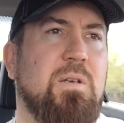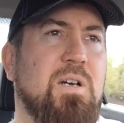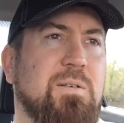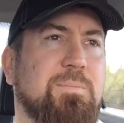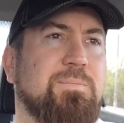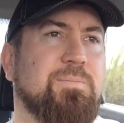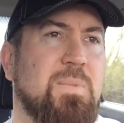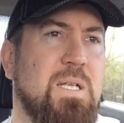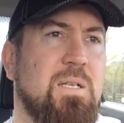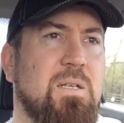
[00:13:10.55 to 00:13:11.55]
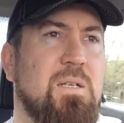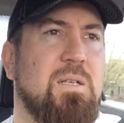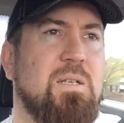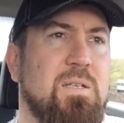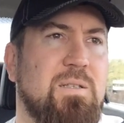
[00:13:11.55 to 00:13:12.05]

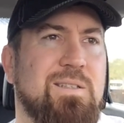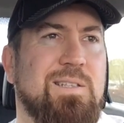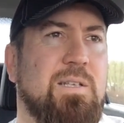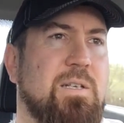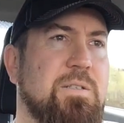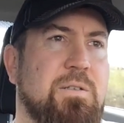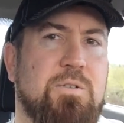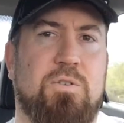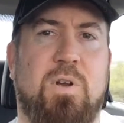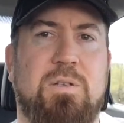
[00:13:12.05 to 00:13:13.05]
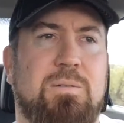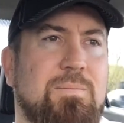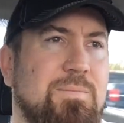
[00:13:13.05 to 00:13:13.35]
Um, it isn't a straight